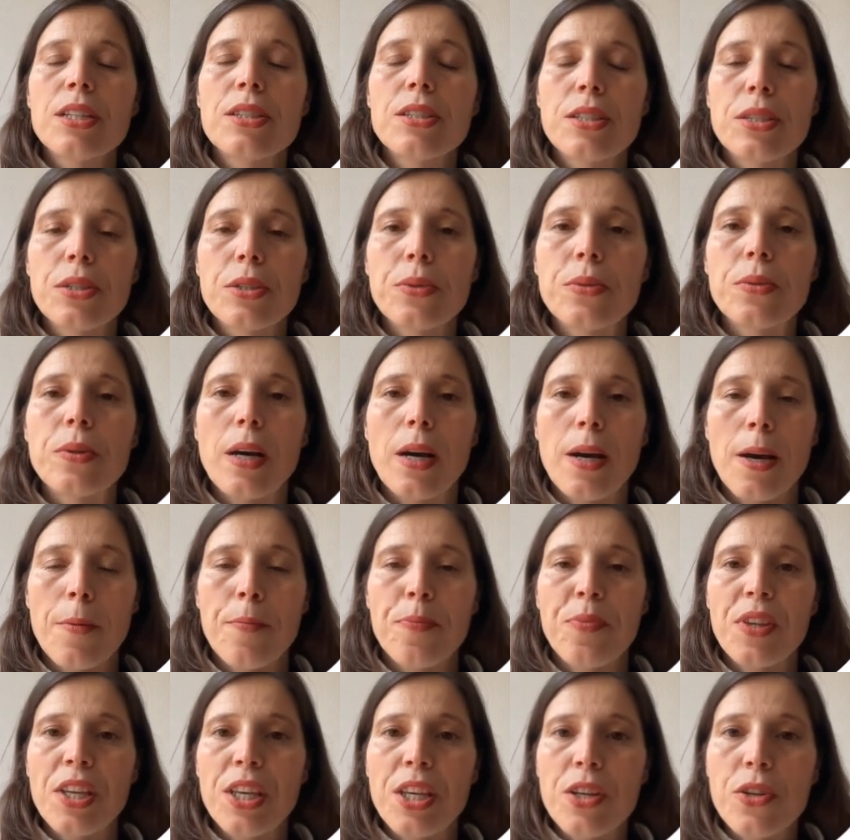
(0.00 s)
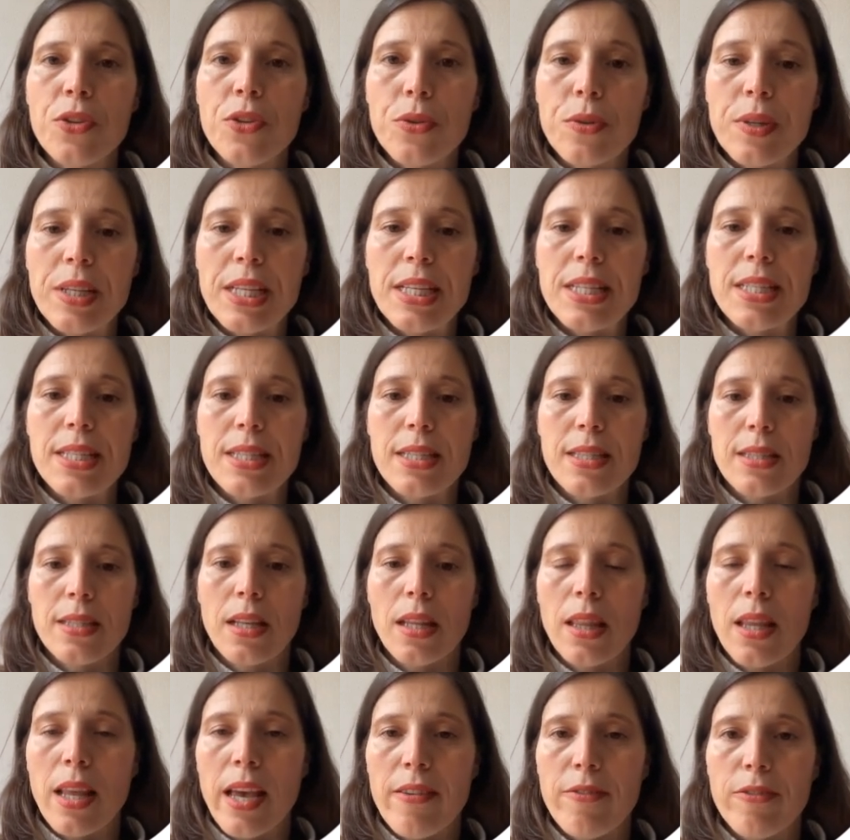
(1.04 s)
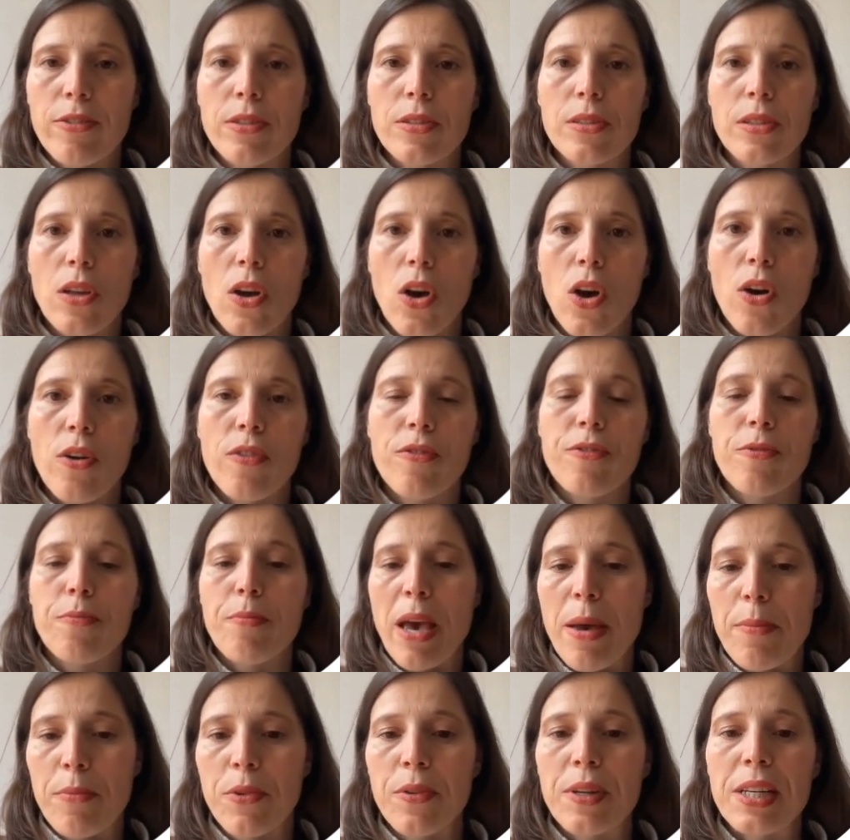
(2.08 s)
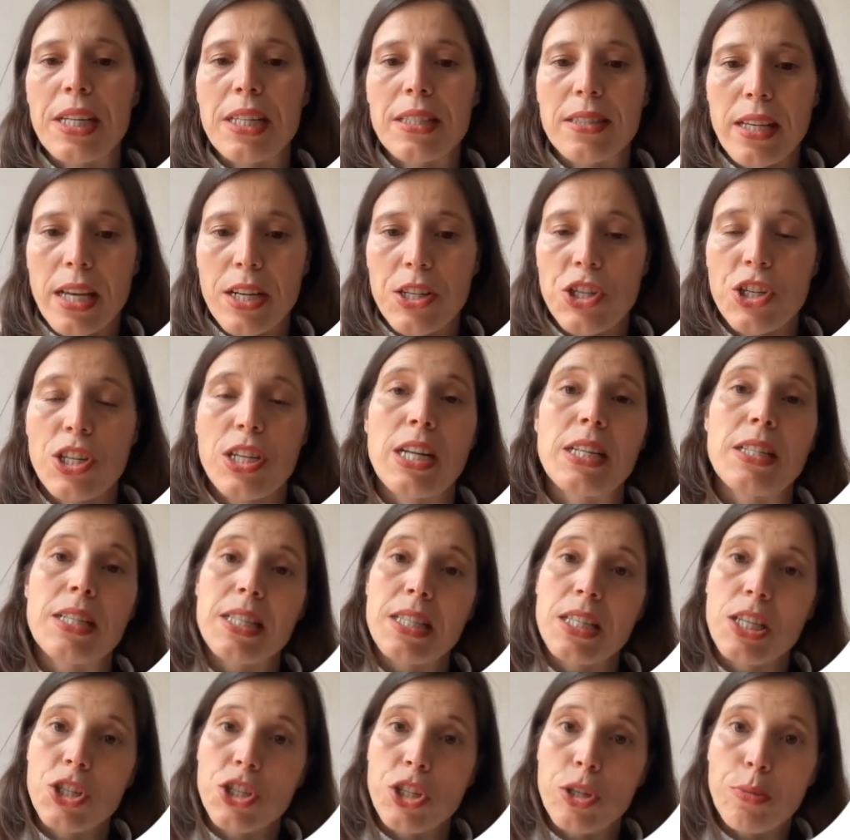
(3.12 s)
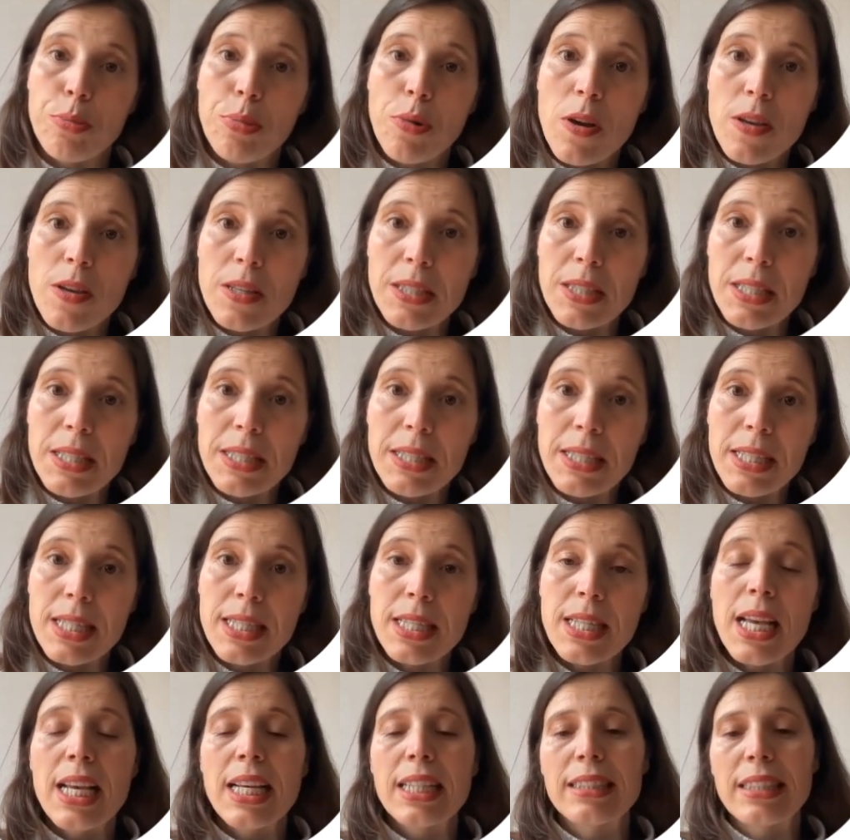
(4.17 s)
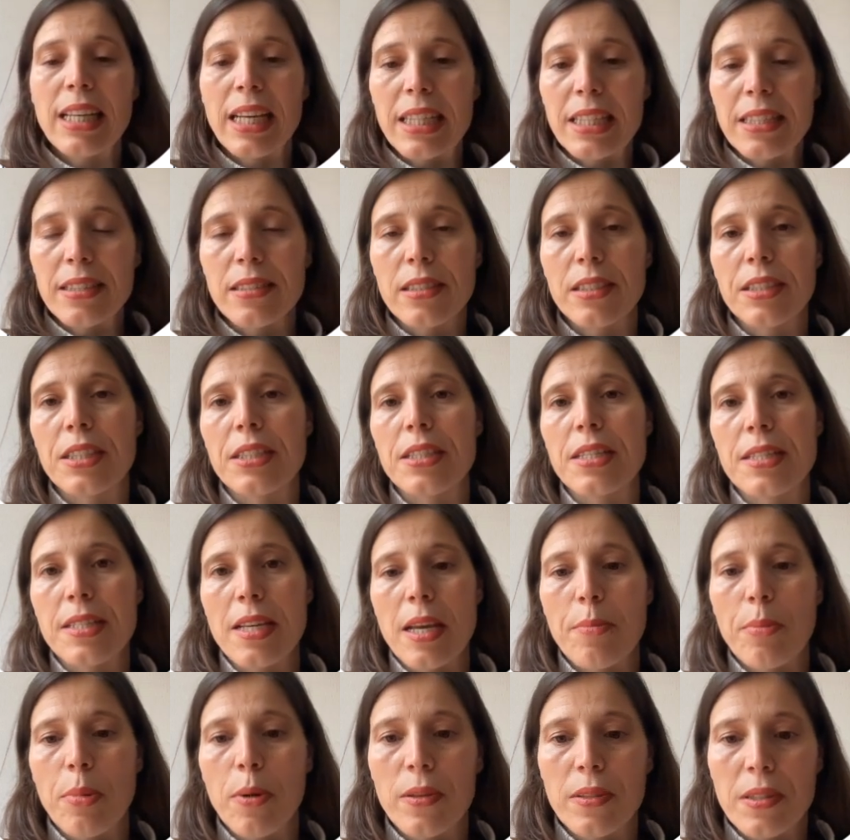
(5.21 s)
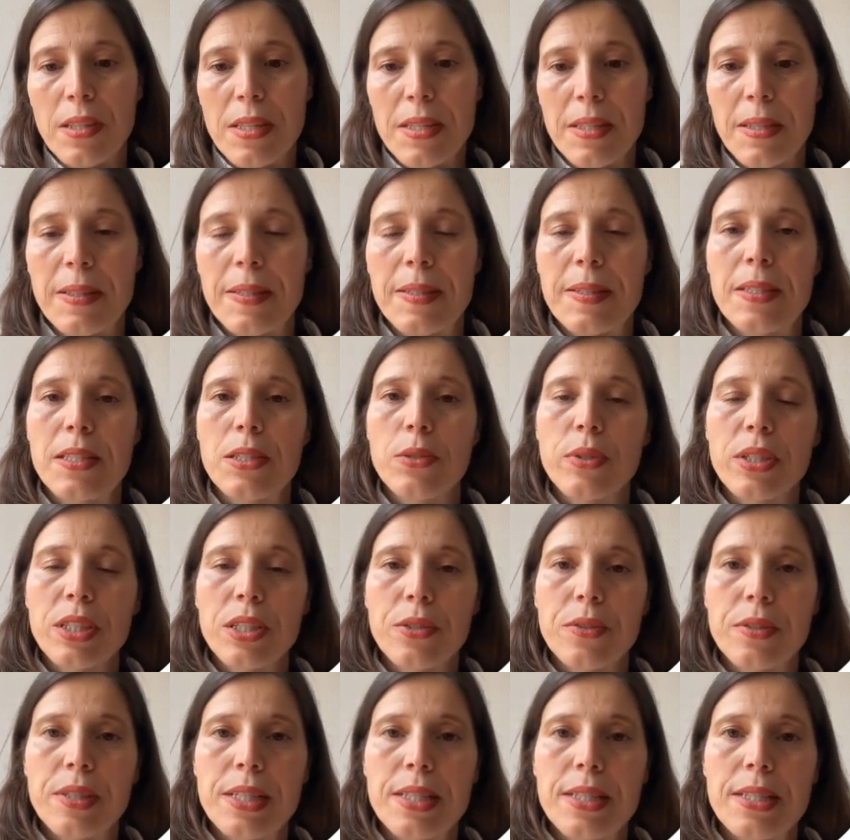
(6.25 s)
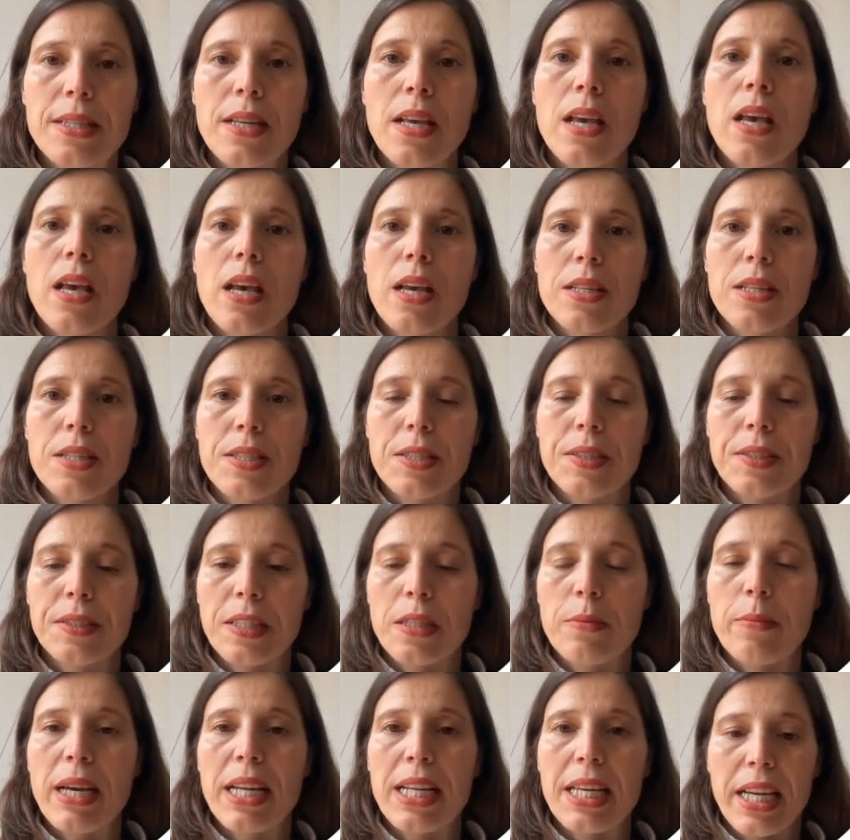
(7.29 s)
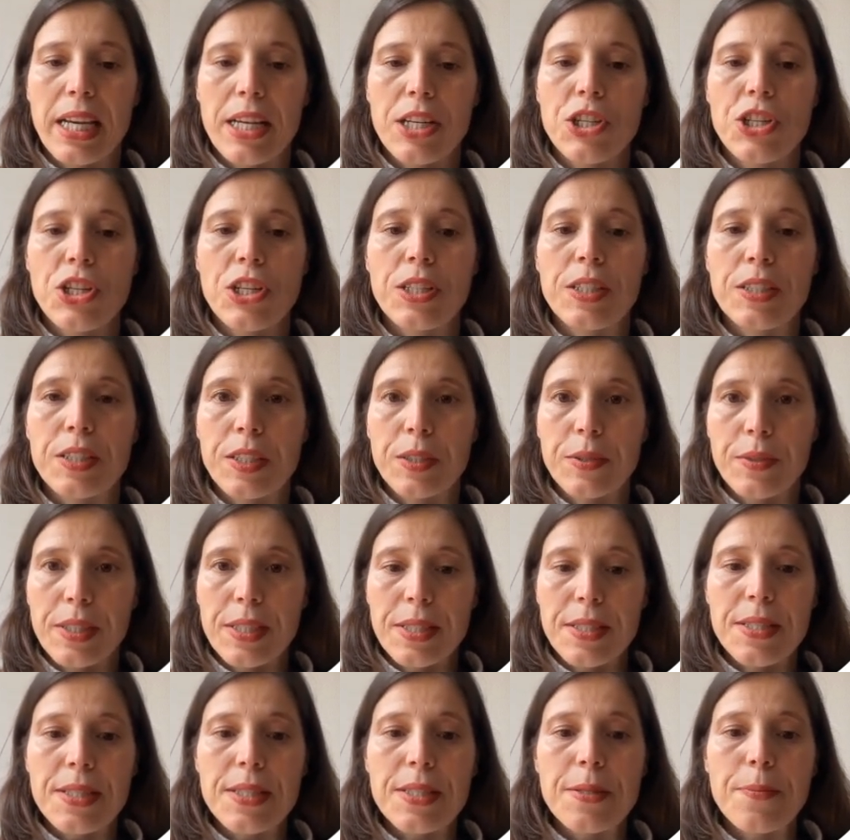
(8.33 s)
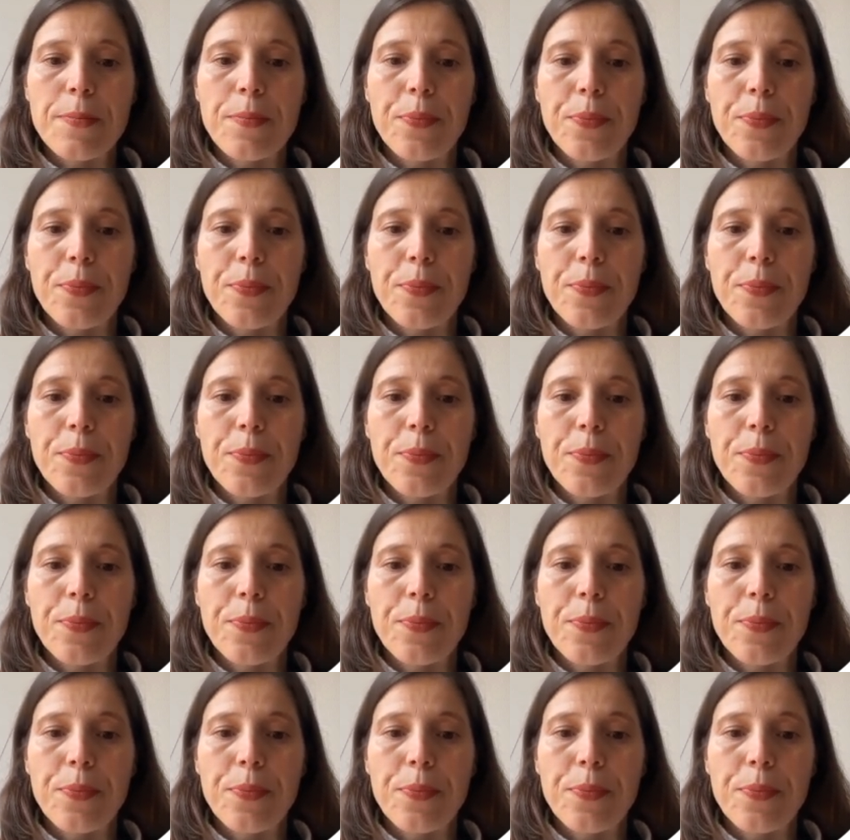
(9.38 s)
to increase the level of memory, attention, and decision processes that in turn is hypothesized to increase a certain medication adherence.